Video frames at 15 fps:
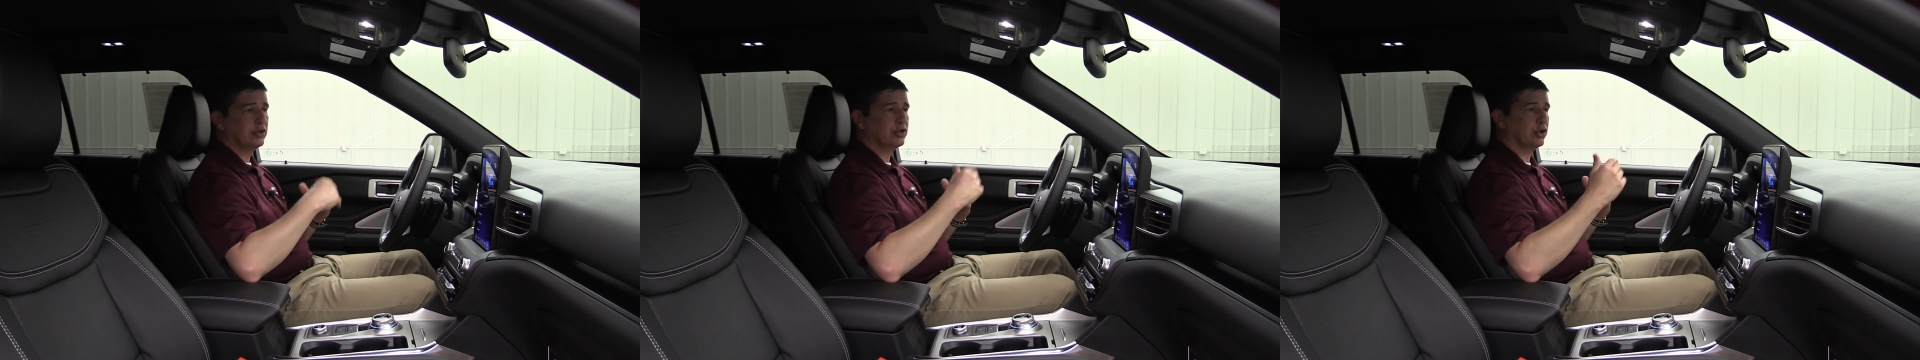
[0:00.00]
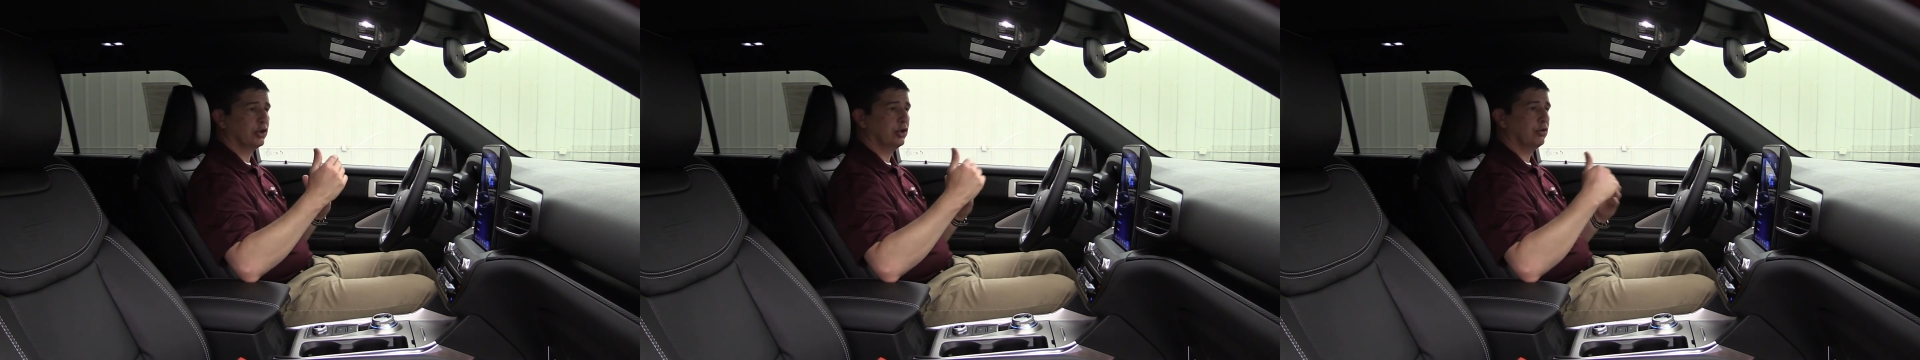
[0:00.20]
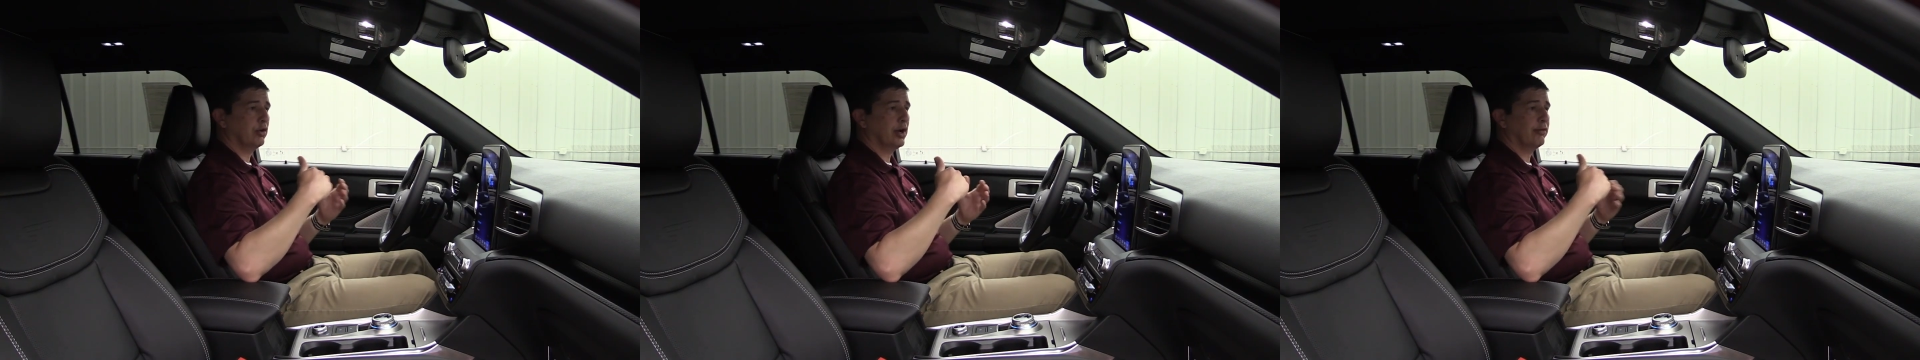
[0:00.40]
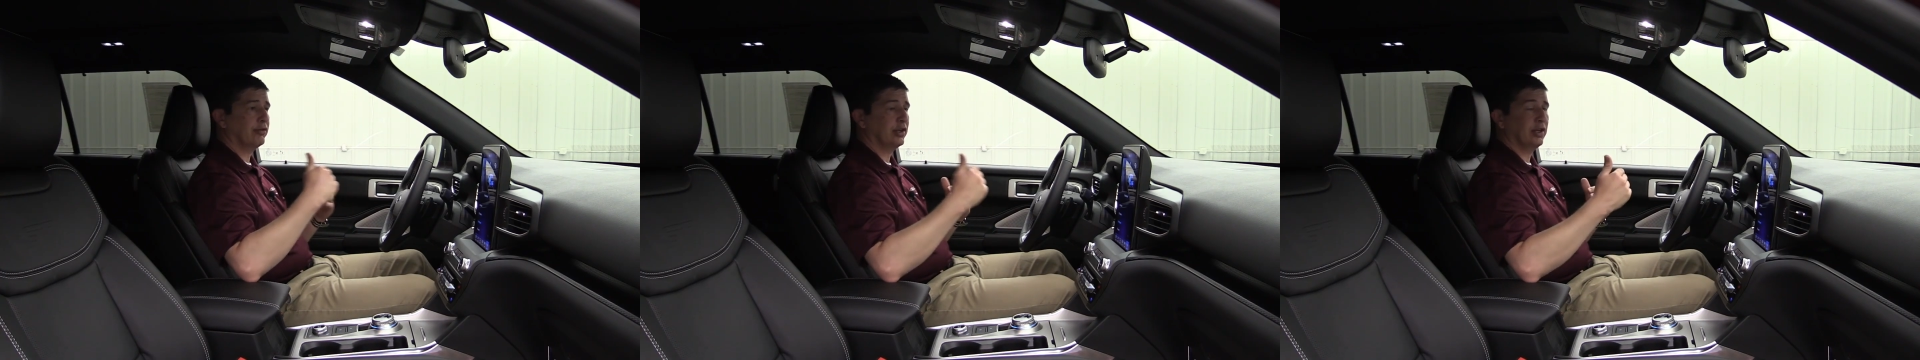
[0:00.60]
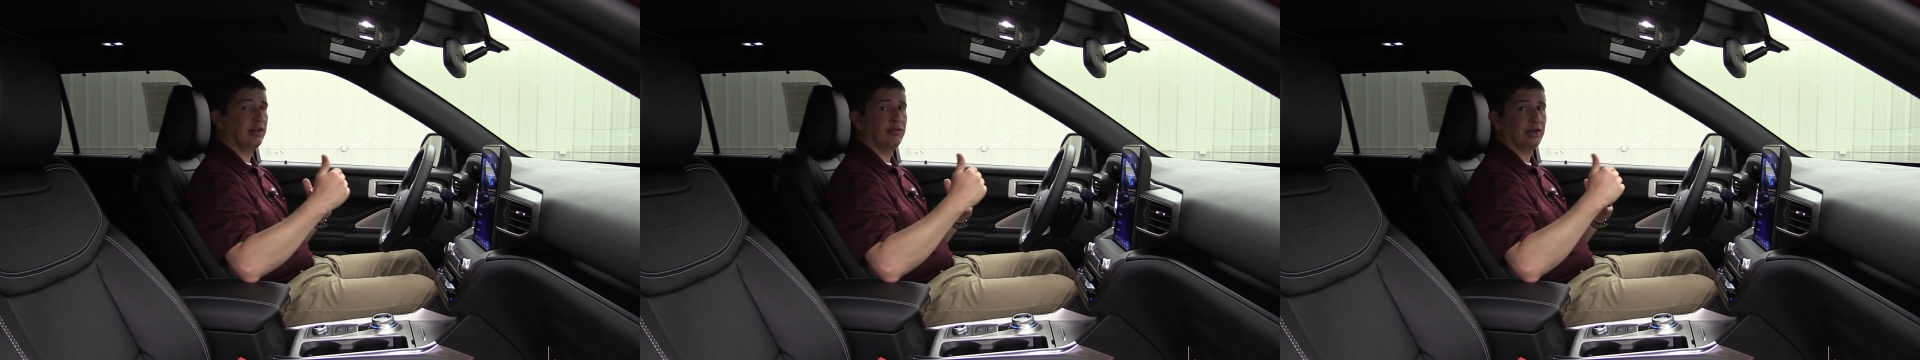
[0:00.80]
So you don't
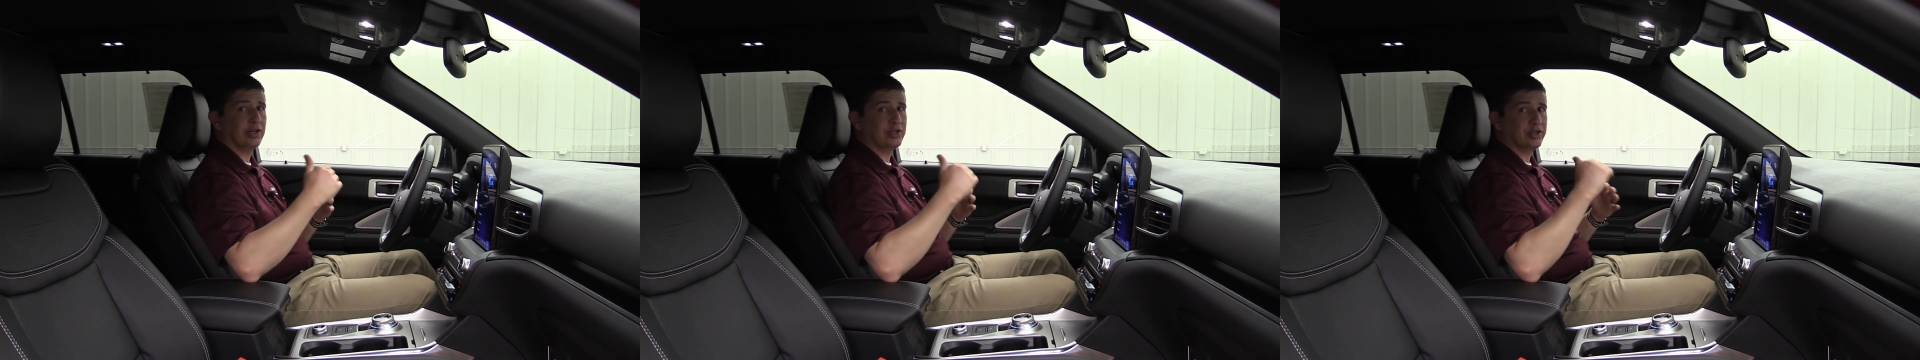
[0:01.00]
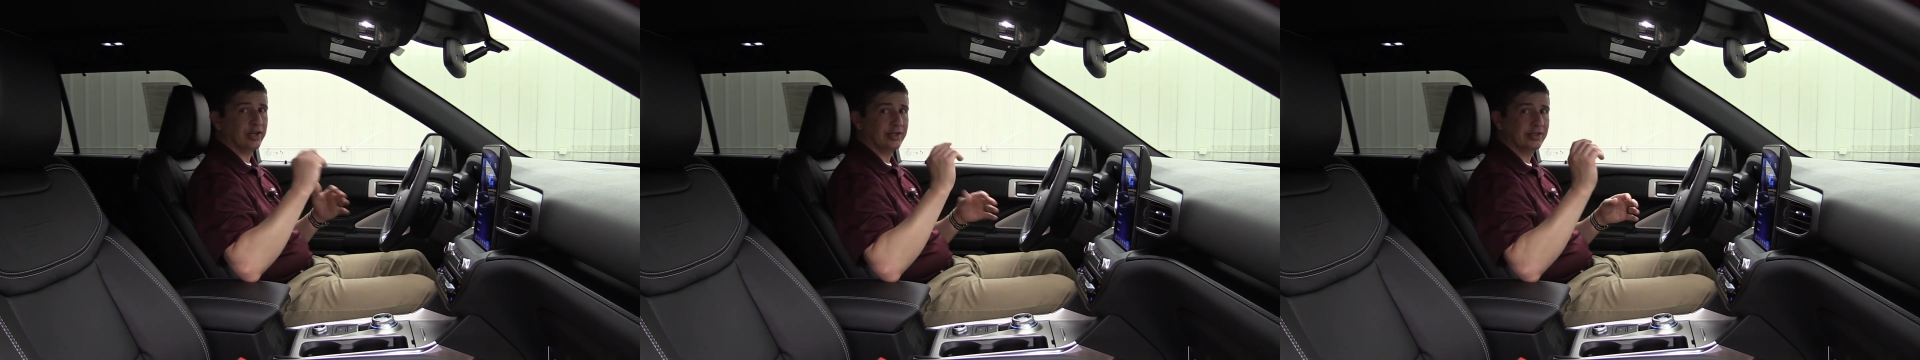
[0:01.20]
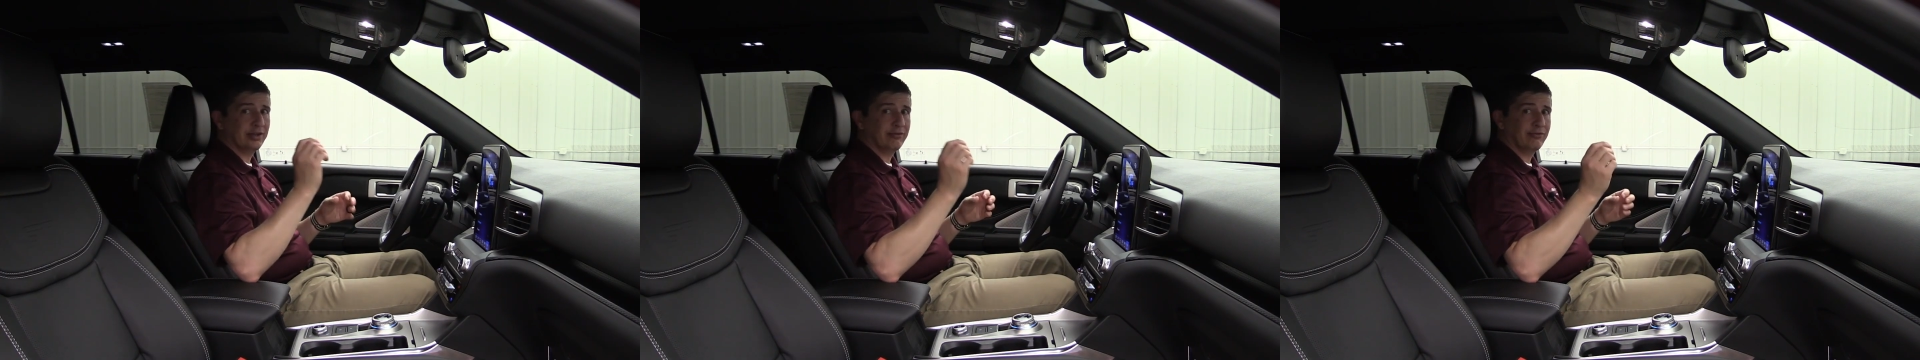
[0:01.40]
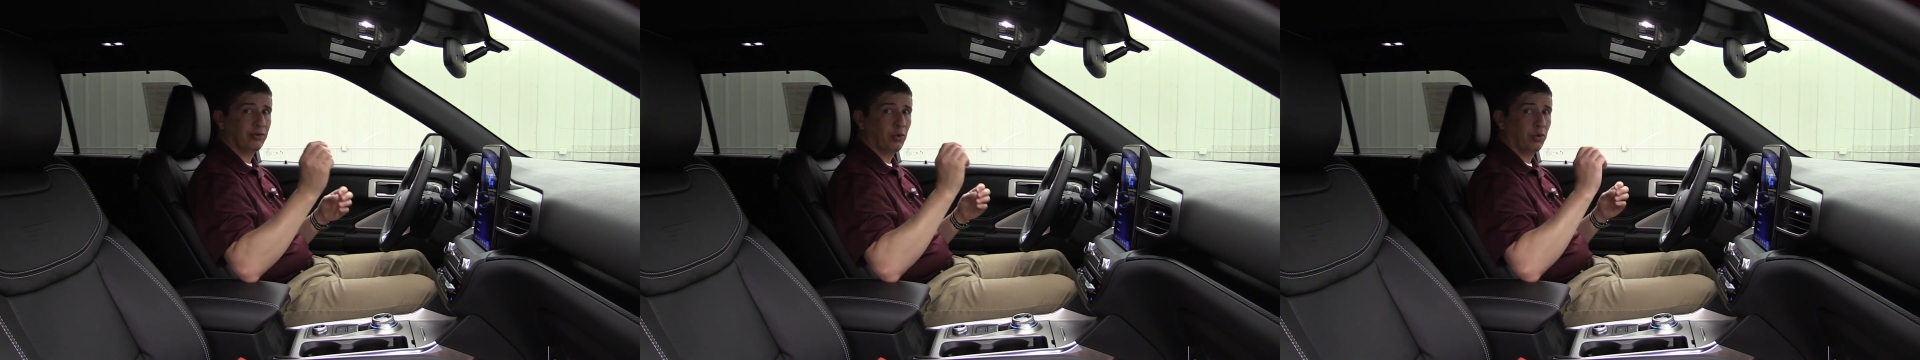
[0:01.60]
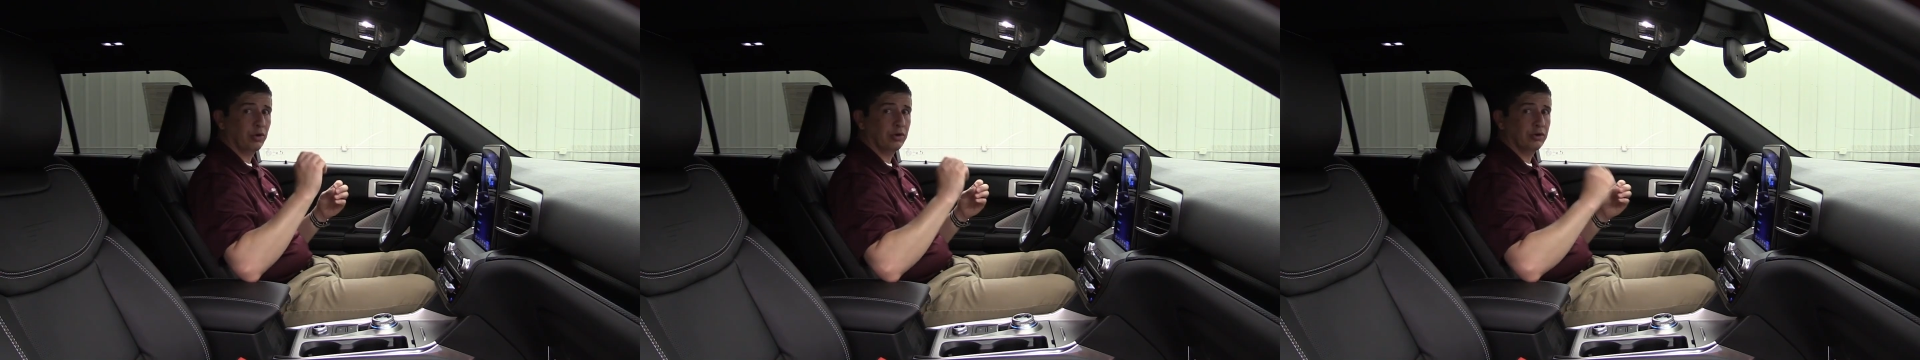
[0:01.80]
have to even adjust it
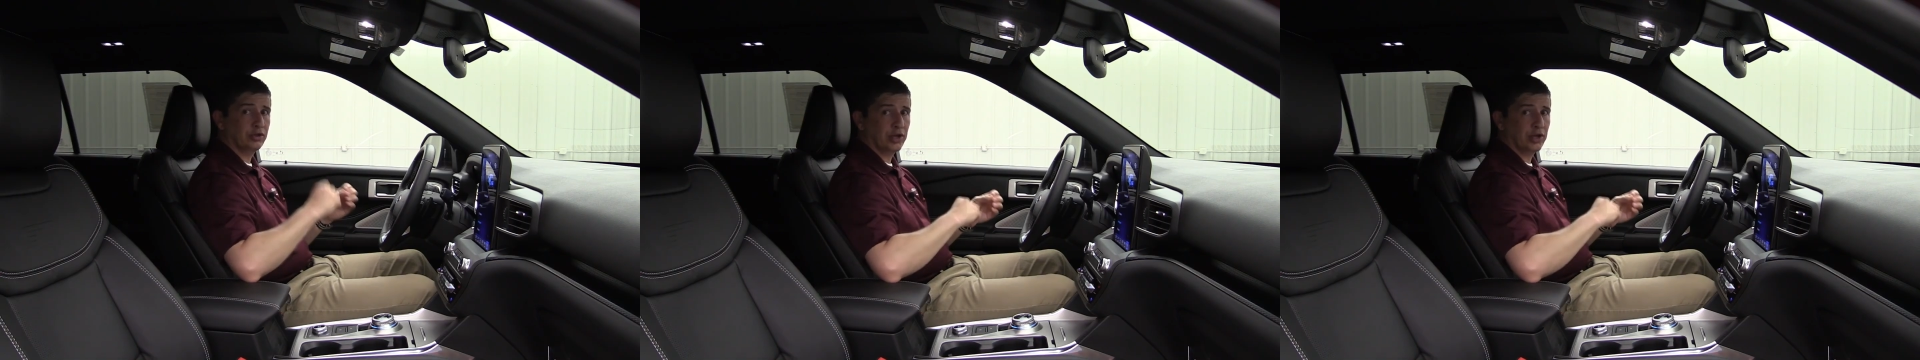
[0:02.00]
for